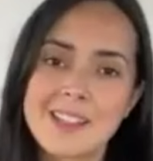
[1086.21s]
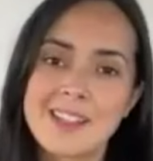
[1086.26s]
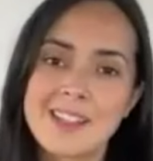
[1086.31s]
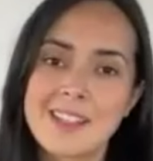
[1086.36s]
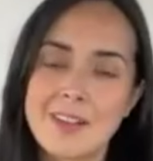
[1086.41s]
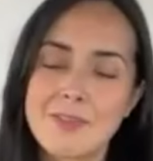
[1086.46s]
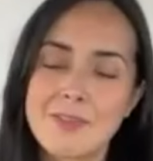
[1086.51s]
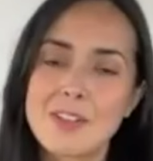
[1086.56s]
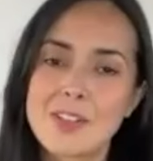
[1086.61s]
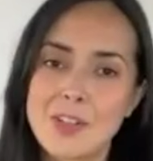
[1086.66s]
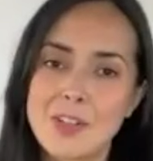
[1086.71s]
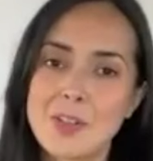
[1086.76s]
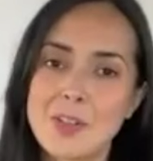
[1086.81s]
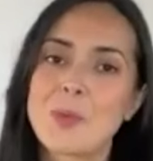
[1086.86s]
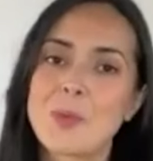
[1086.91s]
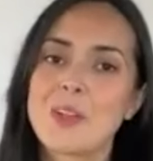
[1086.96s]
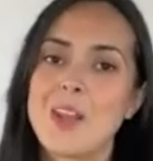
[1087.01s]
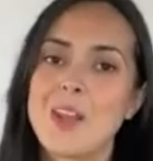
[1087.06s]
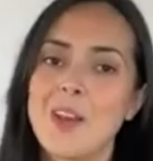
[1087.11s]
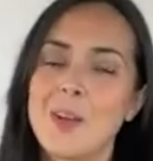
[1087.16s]
as every student
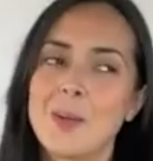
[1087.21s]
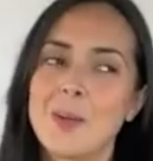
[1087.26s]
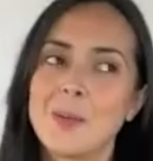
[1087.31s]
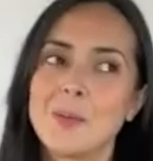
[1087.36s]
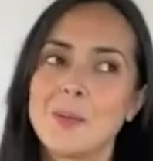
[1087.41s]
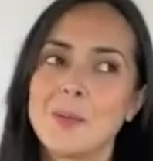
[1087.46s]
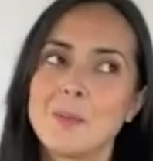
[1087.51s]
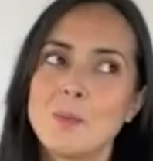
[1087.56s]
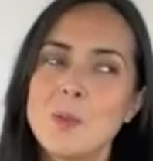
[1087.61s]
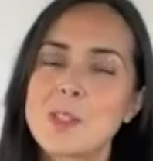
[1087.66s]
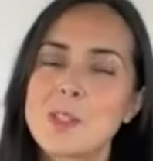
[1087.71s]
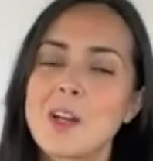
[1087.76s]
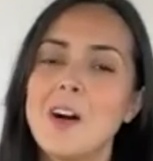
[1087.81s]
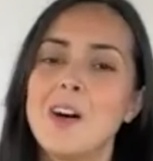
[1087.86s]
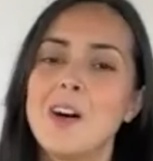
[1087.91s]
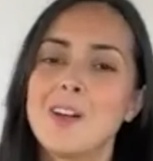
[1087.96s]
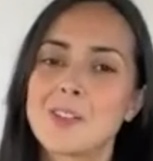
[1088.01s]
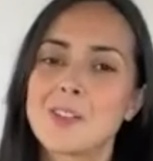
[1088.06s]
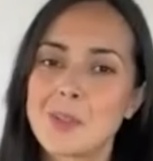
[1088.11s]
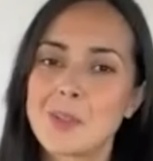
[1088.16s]
would know, was
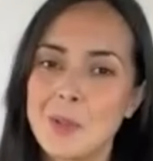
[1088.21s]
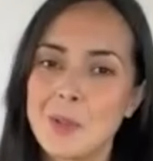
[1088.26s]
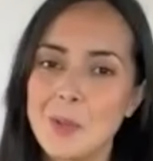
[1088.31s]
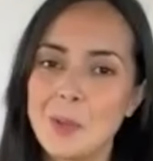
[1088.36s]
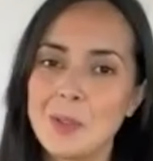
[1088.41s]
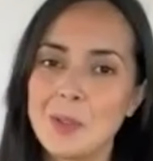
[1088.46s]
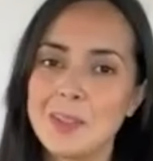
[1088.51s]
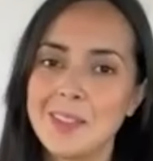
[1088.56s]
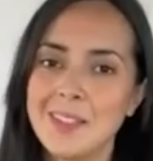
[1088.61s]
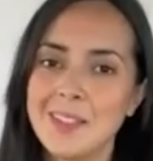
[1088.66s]
hardcore.